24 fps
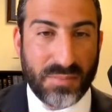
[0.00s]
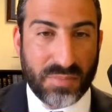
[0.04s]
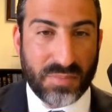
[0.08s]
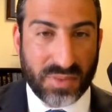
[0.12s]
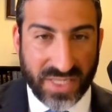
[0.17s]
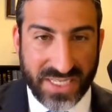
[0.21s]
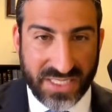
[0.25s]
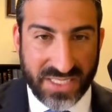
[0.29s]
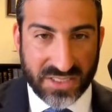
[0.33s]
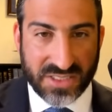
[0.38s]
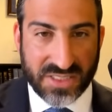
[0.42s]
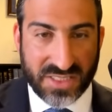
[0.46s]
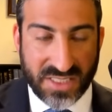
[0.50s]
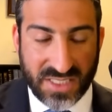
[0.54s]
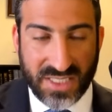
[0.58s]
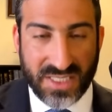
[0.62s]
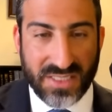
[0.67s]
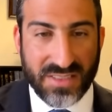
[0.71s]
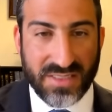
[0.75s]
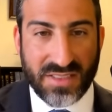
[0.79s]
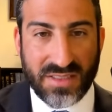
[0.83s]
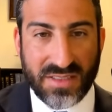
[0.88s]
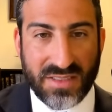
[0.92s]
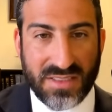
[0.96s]
players
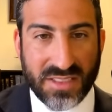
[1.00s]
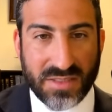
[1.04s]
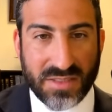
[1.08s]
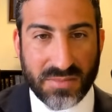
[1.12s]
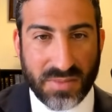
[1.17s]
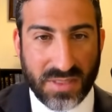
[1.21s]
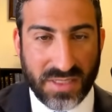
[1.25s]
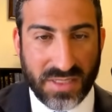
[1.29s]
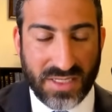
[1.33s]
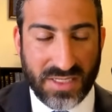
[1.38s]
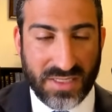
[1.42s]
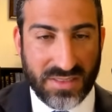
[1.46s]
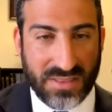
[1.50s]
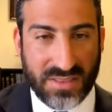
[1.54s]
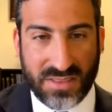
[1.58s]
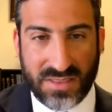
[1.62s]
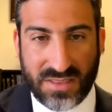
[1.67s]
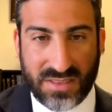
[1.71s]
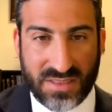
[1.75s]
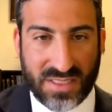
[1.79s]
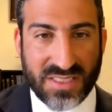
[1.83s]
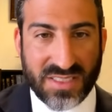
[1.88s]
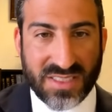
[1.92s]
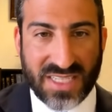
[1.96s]
in your
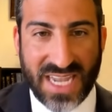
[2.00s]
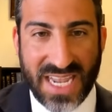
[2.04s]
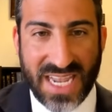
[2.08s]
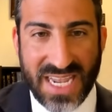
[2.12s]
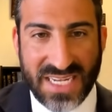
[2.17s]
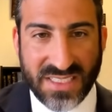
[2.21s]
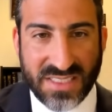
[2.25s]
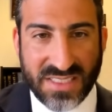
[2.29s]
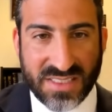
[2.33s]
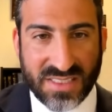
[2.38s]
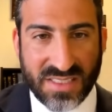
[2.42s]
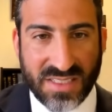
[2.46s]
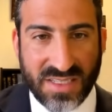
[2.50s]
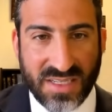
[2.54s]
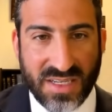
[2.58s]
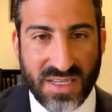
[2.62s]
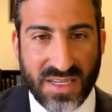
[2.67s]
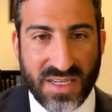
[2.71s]
in this case.